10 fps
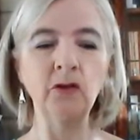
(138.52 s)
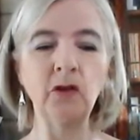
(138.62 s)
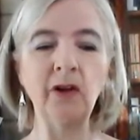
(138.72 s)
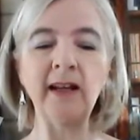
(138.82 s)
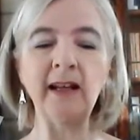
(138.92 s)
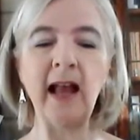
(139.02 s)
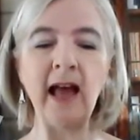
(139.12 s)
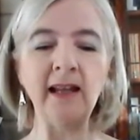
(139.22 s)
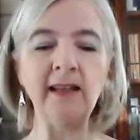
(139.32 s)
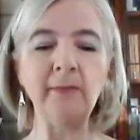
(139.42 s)
Dora and
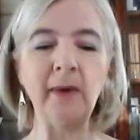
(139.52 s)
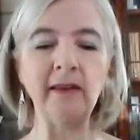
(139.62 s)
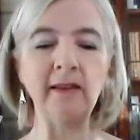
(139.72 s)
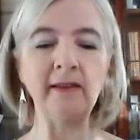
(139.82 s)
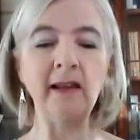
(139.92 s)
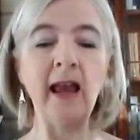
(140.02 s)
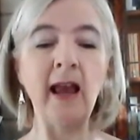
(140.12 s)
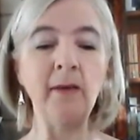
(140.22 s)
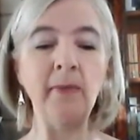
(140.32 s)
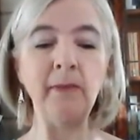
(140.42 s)
Carly's mothers
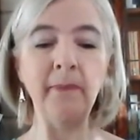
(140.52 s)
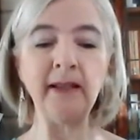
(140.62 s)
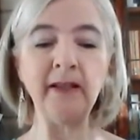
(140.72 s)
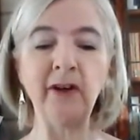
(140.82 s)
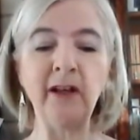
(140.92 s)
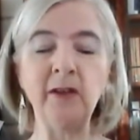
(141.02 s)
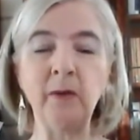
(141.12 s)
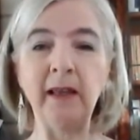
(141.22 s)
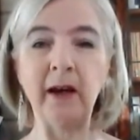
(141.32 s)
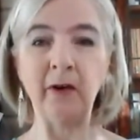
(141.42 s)
had been best friends
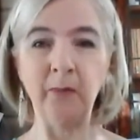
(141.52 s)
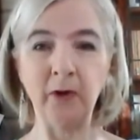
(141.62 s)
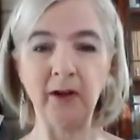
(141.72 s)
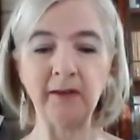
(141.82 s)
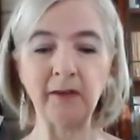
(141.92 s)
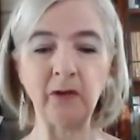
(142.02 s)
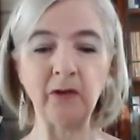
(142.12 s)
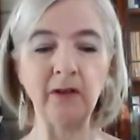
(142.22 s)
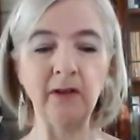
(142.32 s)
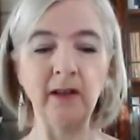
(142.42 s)
when they were at boarding
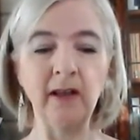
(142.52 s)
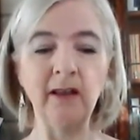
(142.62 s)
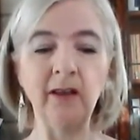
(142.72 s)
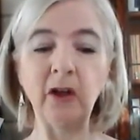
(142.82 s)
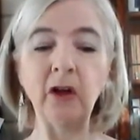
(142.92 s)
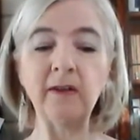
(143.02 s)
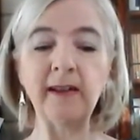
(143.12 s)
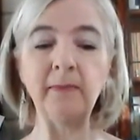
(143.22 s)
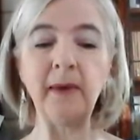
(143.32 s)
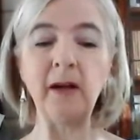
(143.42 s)
school. The girls
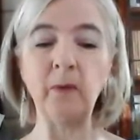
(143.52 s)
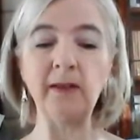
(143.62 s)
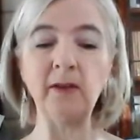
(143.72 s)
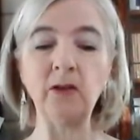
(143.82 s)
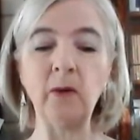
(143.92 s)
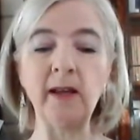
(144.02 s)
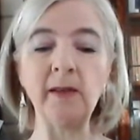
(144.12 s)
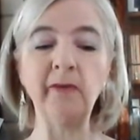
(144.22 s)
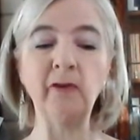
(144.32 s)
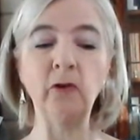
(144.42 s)
had met once or
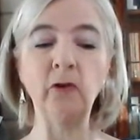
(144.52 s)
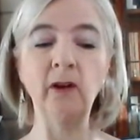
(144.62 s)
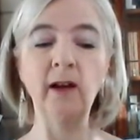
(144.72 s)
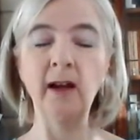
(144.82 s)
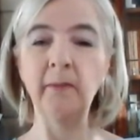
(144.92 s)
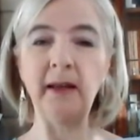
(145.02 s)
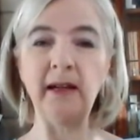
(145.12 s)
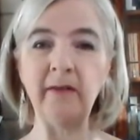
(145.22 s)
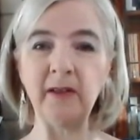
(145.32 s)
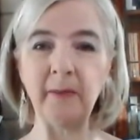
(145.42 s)
twice before, but
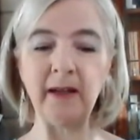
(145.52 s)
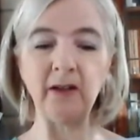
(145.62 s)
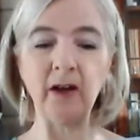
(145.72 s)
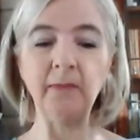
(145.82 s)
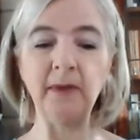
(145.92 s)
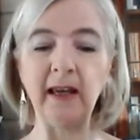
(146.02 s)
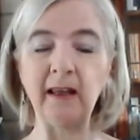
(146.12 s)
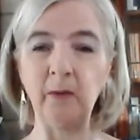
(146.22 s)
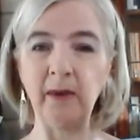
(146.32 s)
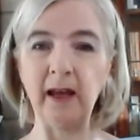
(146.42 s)
never spent time
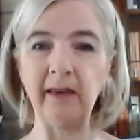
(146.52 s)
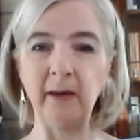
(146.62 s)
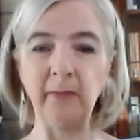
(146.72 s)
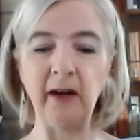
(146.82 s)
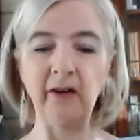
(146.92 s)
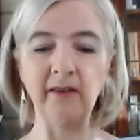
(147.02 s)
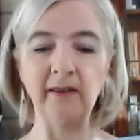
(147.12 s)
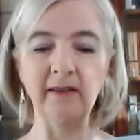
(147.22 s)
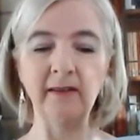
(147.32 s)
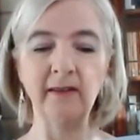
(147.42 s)
together without their
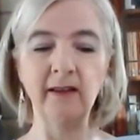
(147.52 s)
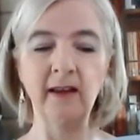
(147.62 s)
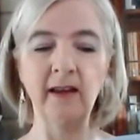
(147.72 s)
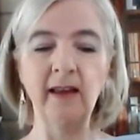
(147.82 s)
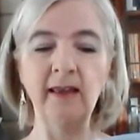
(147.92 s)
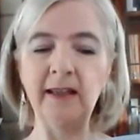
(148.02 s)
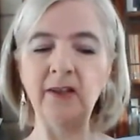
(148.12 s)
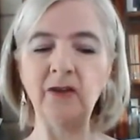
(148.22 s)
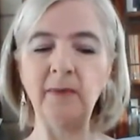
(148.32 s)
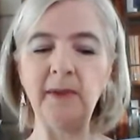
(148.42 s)
parents.
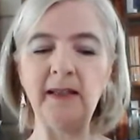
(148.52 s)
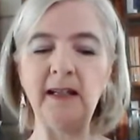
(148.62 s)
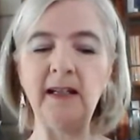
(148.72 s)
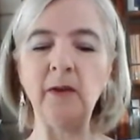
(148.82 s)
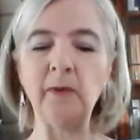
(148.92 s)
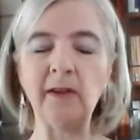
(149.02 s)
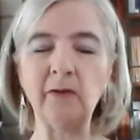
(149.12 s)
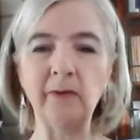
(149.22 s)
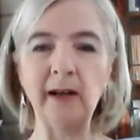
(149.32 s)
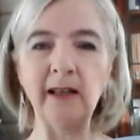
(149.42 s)
This trip to Sydney was
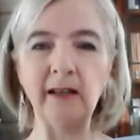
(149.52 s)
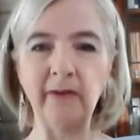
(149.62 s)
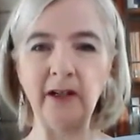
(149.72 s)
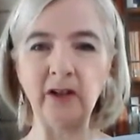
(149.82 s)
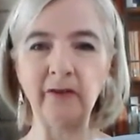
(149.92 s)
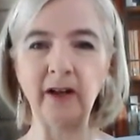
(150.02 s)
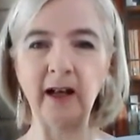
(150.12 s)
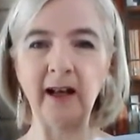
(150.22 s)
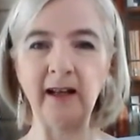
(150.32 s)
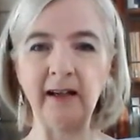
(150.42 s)
a real adventure for
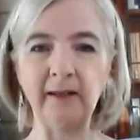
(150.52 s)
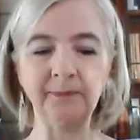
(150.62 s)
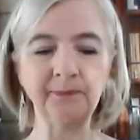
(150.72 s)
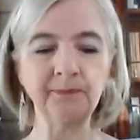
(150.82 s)
Carly.